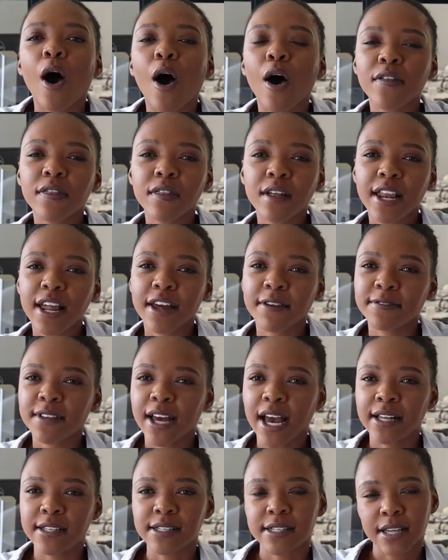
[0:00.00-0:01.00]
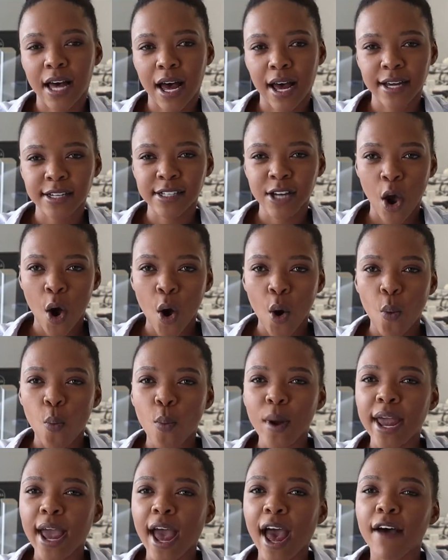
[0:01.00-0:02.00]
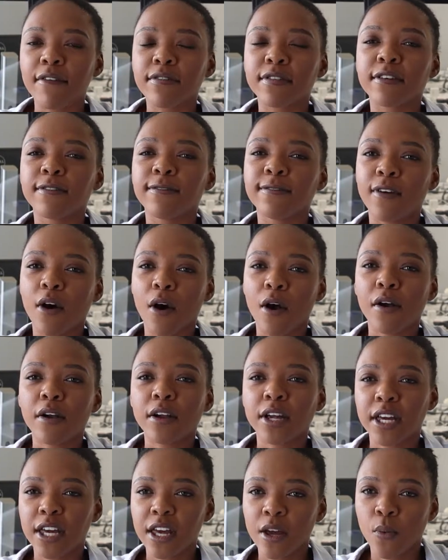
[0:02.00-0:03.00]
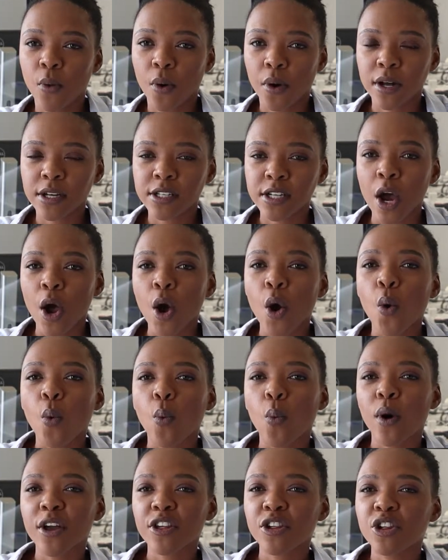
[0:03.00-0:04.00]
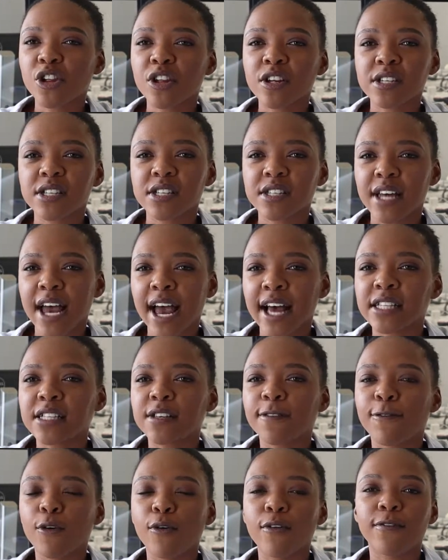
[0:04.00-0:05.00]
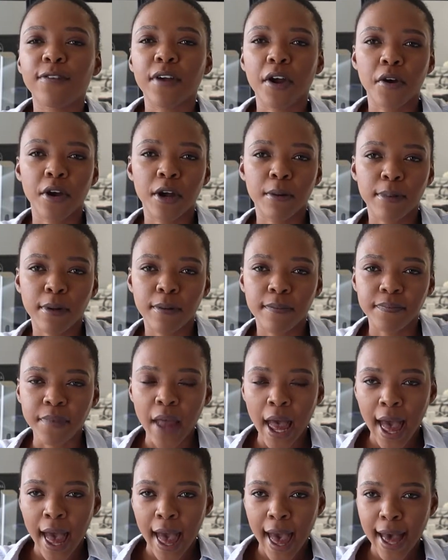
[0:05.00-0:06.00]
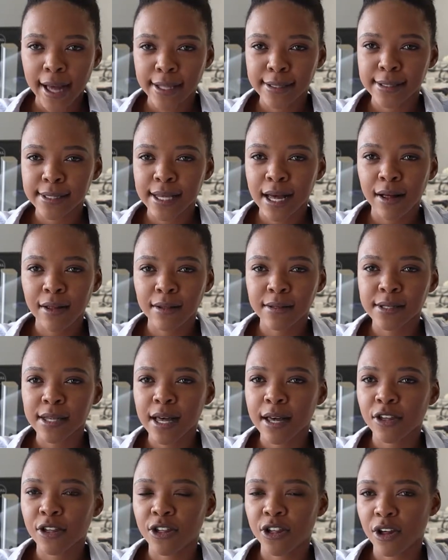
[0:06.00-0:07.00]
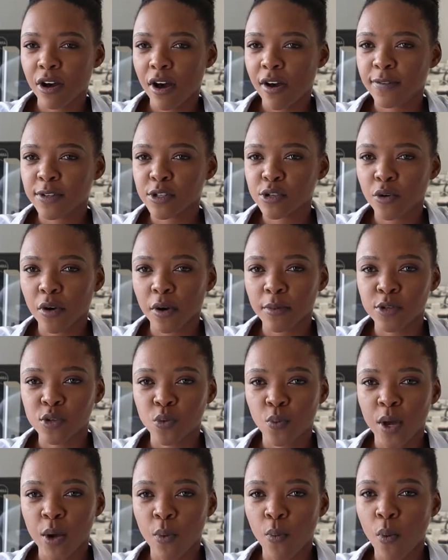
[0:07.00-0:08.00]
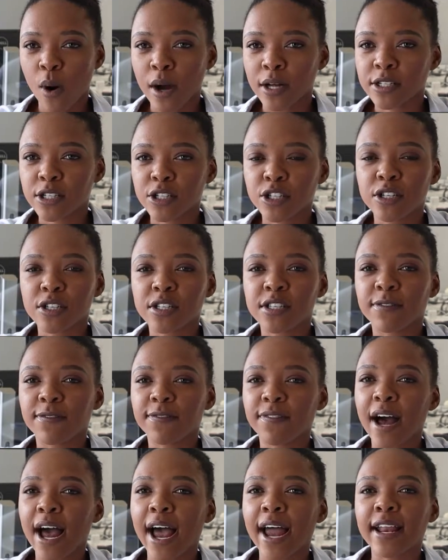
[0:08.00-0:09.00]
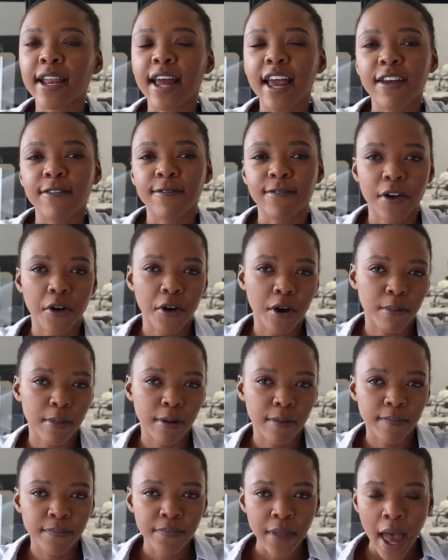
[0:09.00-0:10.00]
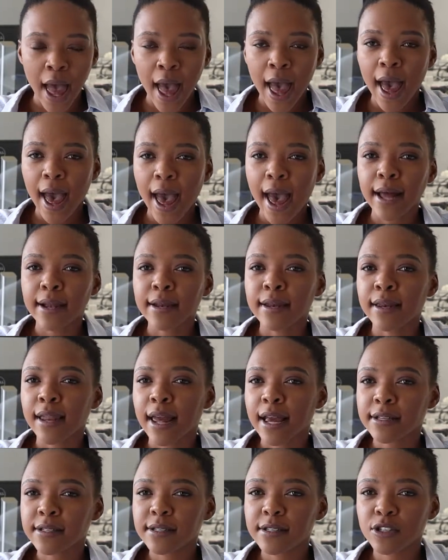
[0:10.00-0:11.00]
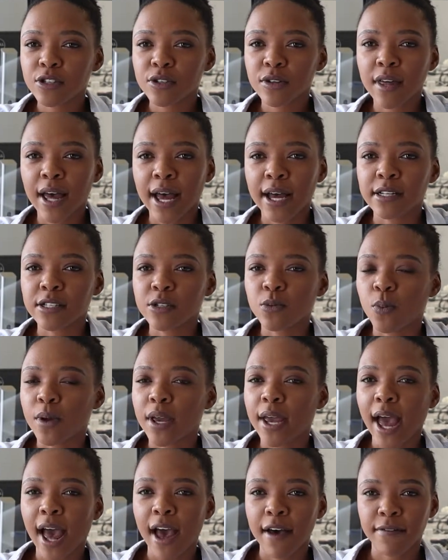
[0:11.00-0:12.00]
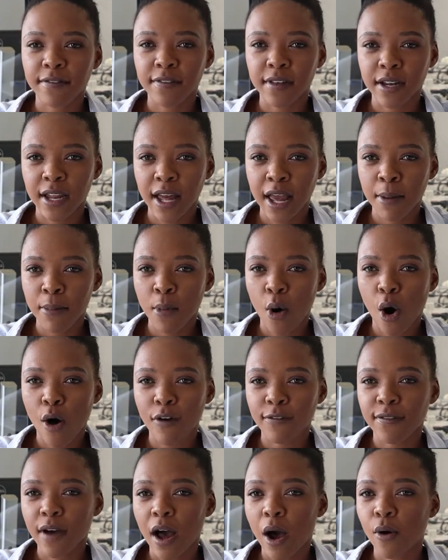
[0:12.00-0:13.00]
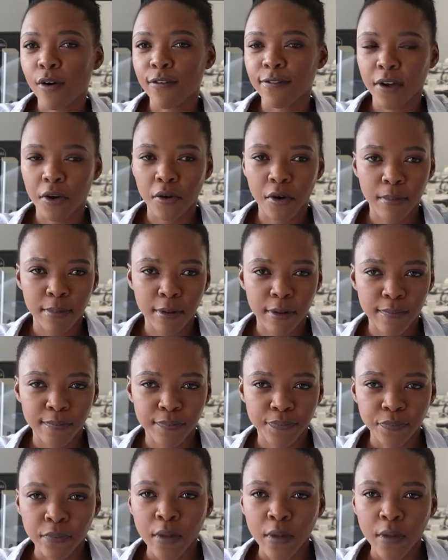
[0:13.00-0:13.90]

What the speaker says: On the left-hand side, we have the var keyword, which just stands for variable and tells JavaScript we want to define a variable. And next to that, we have the name of our variable,